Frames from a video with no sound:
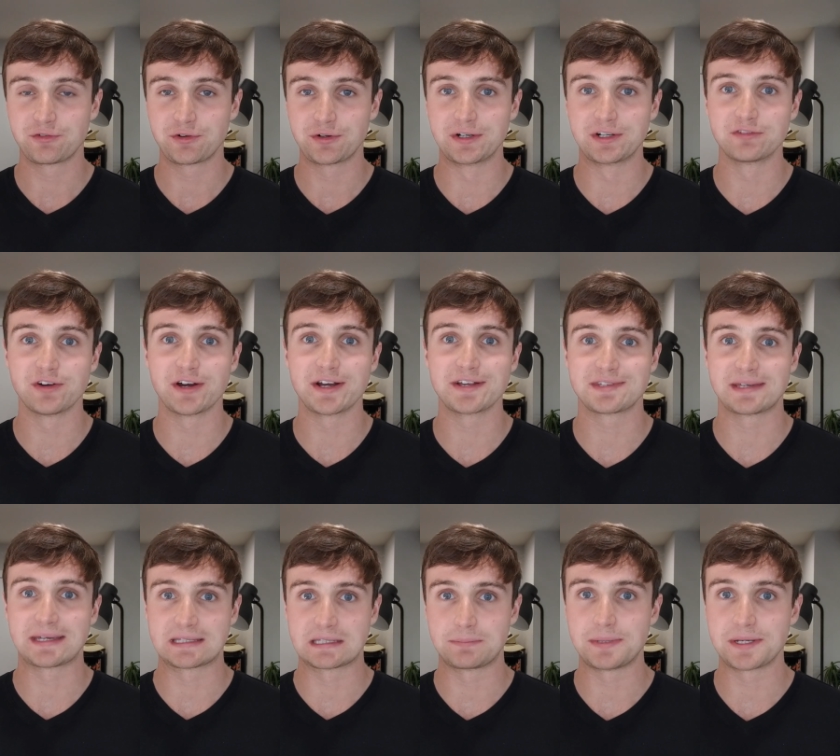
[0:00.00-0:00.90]
for a device
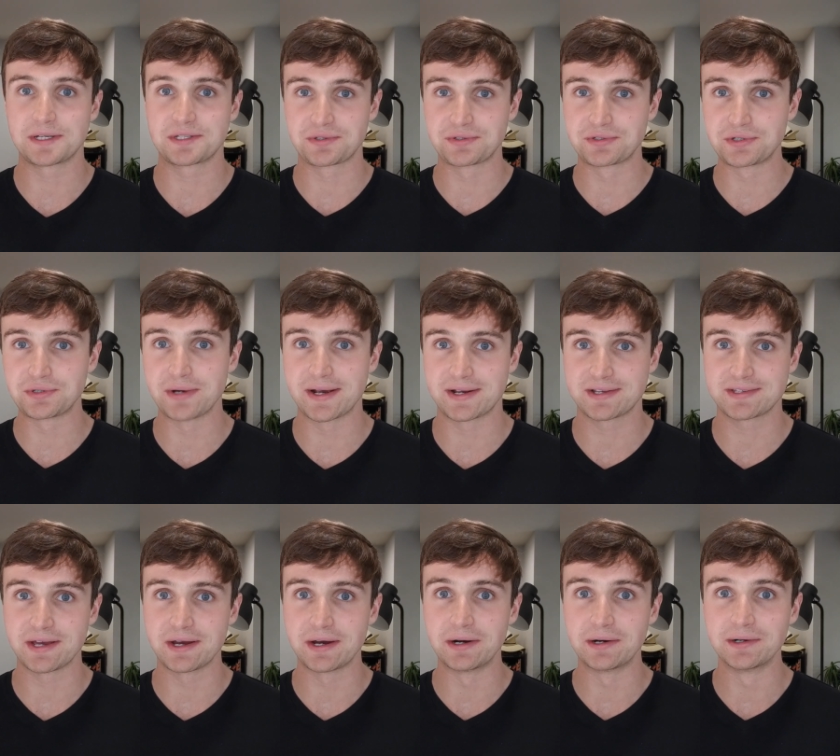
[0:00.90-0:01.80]
like the Pixel 2
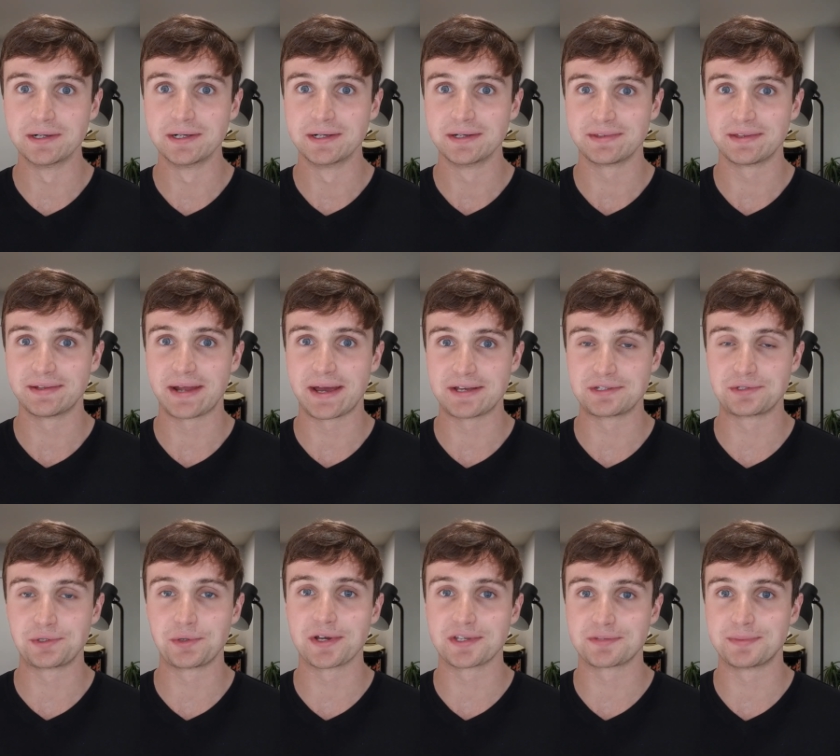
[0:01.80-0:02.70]
XL that
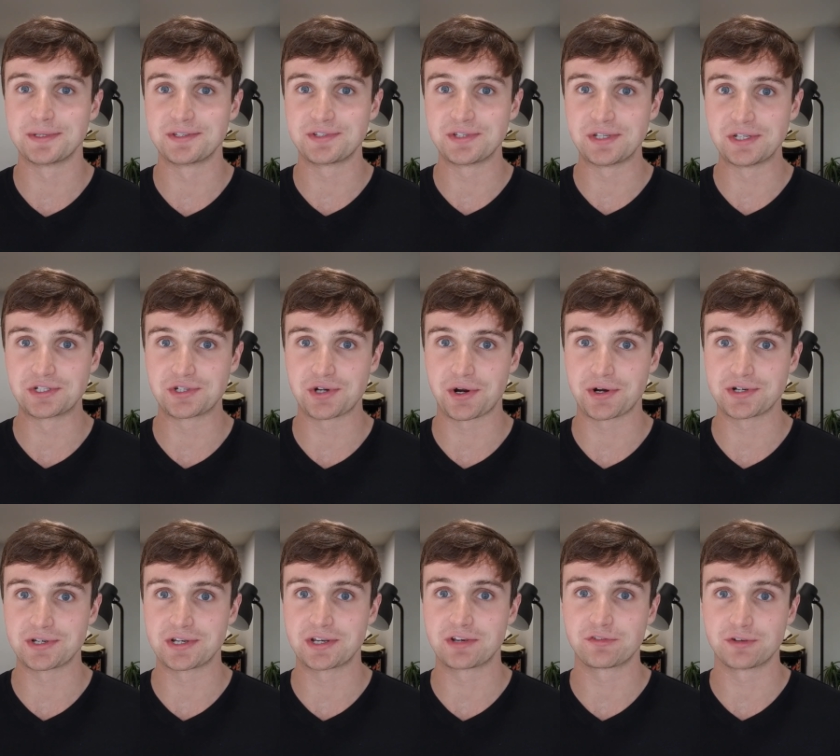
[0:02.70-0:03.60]
has USB-C
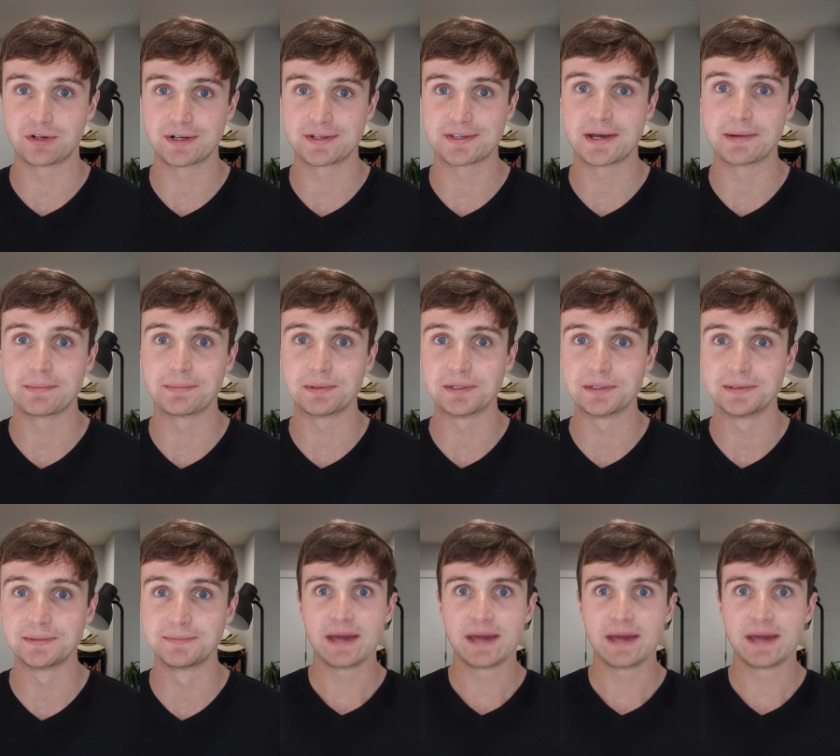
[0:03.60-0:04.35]
charging, for example.